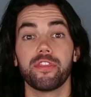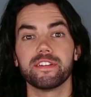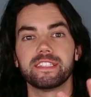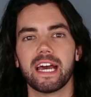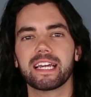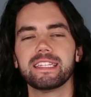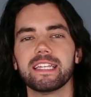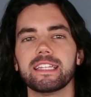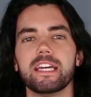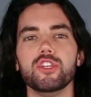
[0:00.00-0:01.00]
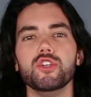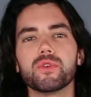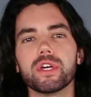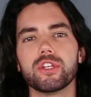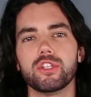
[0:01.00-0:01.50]
right, the second thing that
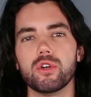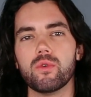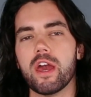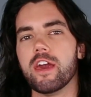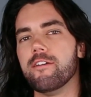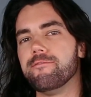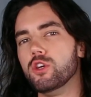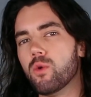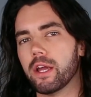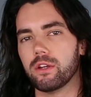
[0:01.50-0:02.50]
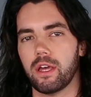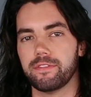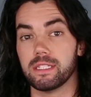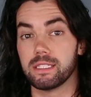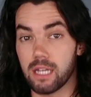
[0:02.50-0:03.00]
you can do if you want your
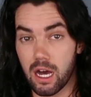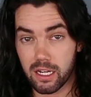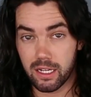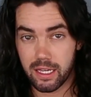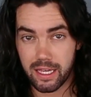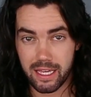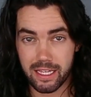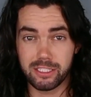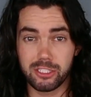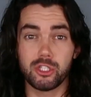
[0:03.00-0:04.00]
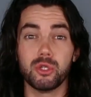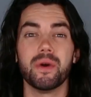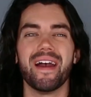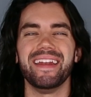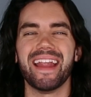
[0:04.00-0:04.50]
life to suck is
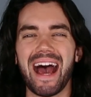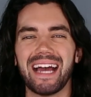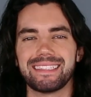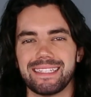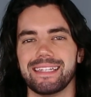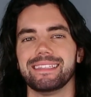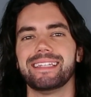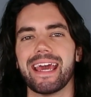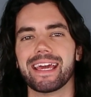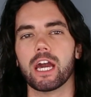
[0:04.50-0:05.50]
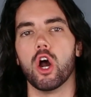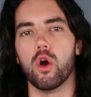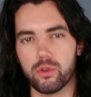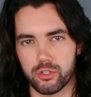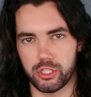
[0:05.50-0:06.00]
to not take
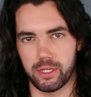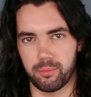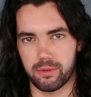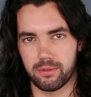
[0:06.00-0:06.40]
ownership.